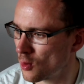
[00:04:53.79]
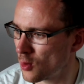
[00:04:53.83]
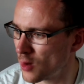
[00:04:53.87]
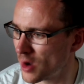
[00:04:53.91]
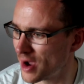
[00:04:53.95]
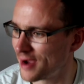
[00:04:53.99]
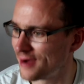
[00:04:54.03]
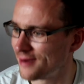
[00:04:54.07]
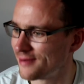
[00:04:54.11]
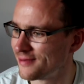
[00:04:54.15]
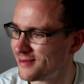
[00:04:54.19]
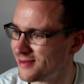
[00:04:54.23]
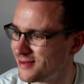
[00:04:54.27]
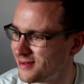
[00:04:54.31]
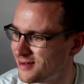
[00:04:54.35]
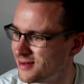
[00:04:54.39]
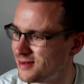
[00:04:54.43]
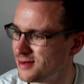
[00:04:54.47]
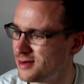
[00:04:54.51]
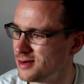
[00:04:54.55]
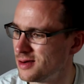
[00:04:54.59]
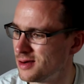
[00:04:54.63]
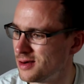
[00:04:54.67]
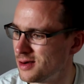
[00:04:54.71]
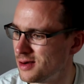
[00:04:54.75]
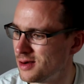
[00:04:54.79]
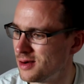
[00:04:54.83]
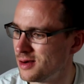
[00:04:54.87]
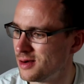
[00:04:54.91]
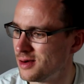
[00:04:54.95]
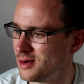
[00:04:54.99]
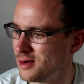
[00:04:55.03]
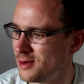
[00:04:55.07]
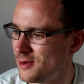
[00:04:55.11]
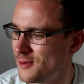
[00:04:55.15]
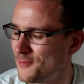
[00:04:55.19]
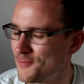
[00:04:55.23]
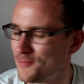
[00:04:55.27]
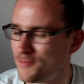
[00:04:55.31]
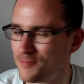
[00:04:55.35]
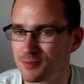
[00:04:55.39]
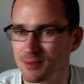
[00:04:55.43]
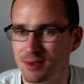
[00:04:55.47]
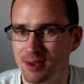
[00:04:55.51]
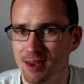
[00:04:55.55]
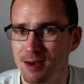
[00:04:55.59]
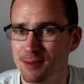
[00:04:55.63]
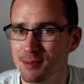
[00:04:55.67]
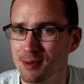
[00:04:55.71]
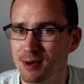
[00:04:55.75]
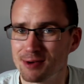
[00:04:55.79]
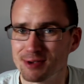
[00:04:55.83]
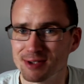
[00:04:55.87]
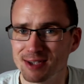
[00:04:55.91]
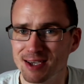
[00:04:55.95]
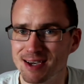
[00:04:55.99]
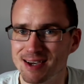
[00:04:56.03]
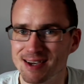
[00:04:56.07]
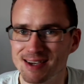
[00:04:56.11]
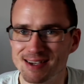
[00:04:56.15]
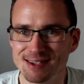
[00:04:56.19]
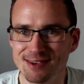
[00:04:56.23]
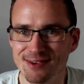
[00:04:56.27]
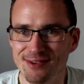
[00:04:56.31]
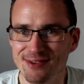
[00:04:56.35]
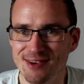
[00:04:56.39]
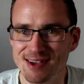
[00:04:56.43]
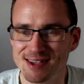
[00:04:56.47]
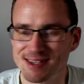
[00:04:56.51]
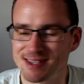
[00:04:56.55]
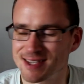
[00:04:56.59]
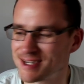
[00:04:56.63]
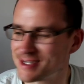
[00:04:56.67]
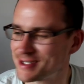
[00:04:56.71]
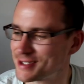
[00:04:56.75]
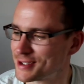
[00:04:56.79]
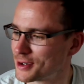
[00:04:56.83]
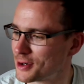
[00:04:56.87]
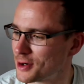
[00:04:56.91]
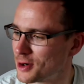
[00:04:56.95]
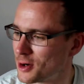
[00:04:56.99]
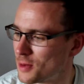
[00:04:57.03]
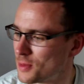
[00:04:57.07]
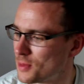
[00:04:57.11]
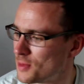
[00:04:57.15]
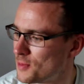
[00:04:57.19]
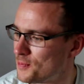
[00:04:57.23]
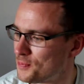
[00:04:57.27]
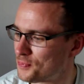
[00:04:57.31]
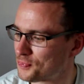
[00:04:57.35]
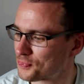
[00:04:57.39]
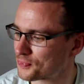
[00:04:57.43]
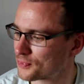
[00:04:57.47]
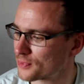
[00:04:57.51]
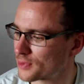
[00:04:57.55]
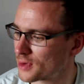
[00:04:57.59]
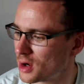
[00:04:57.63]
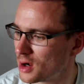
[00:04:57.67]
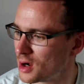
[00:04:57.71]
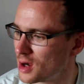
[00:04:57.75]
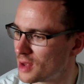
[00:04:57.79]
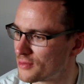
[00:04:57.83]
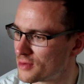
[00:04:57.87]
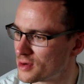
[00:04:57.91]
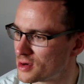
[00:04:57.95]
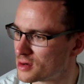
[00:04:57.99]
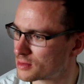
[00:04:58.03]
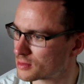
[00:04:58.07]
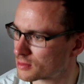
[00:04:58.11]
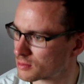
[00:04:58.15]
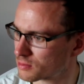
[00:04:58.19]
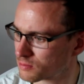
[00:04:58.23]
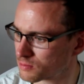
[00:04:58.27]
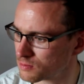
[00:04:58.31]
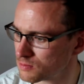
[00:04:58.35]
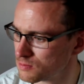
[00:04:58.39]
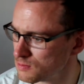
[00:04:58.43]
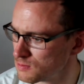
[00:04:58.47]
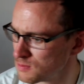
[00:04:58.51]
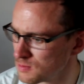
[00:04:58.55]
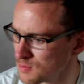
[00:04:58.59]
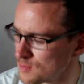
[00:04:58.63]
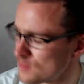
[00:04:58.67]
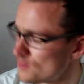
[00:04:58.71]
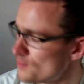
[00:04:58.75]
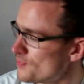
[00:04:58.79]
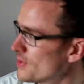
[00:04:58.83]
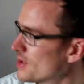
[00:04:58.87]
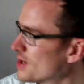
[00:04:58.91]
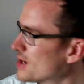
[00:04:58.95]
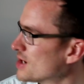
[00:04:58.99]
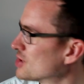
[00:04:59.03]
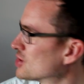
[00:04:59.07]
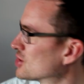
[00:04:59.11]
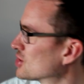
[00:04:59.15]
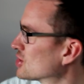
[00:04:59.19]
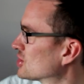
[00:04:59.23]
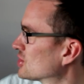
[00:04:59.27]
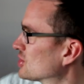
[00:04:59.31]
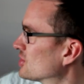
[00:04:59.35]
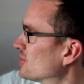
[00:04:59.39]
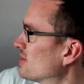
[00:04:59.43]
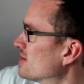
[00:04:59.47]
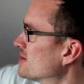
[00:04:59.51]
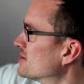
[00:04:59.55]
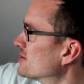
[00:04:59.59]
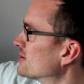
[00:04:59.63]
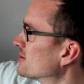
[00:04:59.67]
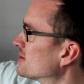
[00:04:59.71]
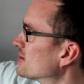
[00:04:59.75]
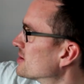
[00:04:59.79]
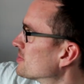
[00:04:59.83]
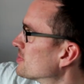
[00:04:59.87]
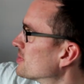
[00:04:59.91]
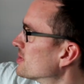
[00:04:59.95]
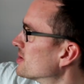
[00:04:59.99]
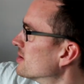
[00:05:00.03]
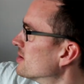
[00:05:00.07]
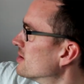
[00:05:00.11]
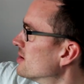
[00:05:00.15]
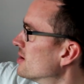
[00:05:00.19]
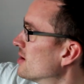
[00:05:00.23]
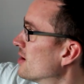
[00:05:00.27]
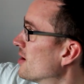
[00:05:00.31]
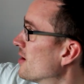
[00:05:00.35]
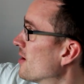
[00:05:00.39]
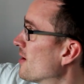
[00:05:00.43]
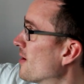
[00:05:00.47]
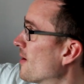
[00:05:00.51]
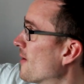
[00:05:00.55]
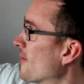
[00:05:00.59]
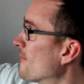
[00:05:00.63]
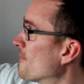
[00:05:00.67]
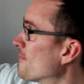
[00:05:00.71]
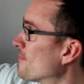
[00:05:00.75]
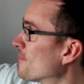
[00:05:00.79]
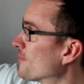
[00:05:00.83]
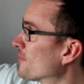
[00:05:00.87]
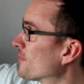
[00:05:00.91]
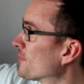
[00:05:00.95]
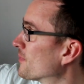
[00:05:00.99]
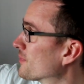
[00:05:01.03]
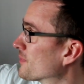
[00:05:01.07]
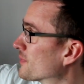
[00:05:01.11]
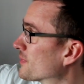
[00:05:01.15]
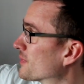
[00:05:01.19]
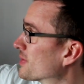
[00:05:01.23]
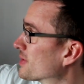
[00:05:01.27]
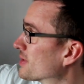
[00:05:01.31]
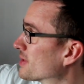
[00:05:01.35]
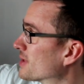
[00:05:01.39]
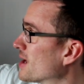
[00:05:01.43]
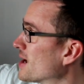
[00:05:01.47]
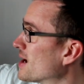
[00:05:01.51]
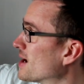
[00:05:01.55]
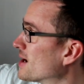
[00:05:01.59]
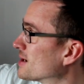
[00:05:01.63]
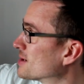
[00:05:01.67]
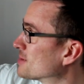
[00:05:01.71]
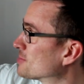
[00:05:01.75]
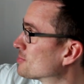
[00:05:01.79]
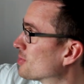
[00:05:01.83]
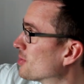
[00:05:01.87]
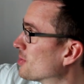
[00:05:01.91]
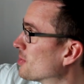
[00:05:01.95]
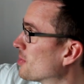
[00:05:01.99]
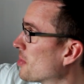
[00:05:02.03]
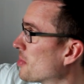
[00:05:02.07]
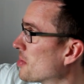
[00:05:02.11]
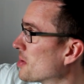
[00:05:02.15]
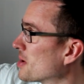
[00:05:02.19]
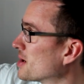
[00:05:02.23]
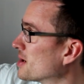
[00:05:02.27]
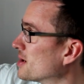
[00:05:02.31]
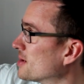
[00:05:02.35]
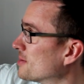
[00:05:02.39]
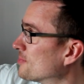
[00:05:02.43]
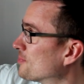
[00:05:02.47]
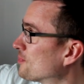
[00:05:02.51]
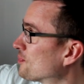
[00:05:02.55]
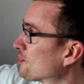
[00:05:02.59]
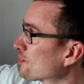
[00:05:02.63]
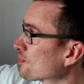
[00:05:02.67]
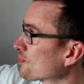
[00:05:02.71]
Wow. That Mosaic is a fantastic hop. I love it. and it just shines in this beer. That is probably,